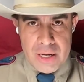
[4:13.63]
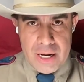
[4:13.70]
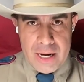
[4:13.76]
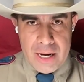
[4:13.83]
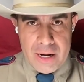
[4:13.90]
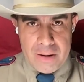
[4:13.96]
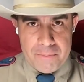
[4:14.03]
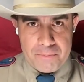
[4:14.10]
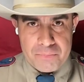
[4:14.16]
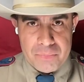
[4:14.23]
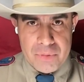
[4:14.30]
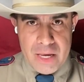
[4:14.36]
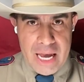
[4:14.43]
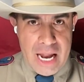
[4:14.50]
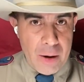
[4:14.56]
um,
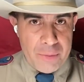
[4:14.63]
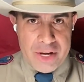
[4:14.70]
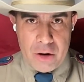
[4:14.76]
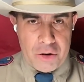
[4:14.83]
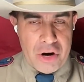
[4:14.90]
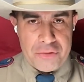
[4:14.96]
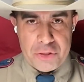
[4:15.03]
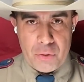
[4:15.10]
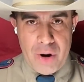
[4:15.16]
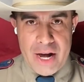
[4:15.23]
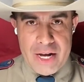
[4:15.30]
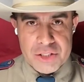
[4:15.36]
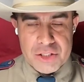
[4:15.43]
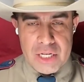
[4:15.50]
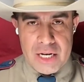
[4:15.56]
area or an
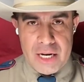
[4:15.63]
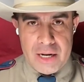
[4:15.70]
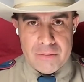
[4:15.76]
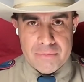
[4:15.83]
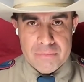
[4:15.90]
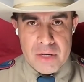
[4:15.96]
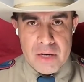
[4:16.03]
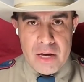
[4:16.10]
authorized um,